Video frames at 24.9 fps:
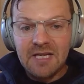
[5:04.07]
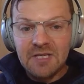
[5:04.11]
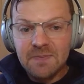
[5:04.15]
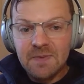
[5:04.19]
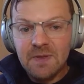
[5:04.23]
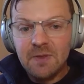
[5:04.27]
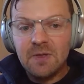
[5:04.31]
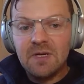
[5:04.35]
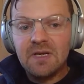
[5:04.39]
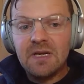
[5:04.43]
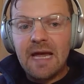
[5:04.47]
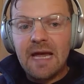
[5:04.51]

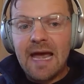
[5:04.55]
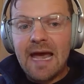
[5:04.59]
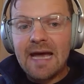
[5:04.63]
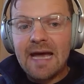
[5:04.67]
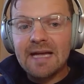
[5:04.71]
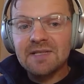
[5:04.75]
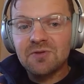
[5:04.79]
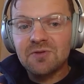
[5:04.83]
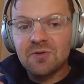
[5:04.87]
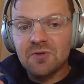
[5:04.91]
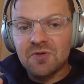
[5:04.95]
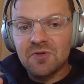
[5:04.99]
management
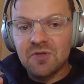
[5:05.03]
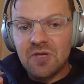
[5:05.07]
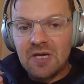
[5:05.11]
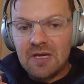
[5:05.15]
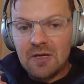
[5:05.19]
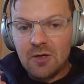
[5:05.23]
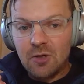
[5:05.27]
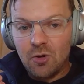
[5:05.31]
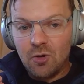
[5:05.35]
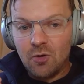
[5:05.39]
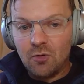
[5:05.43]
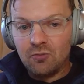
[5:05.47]
has those
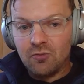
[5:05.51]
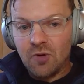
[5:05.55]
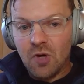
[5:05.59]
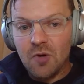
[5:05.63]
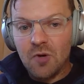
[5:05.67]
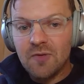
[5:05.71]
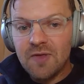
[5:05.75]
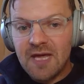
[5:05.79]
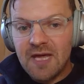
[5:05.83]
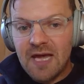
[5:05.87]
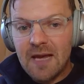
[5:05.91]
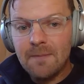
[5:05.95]

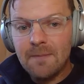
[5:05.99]
growth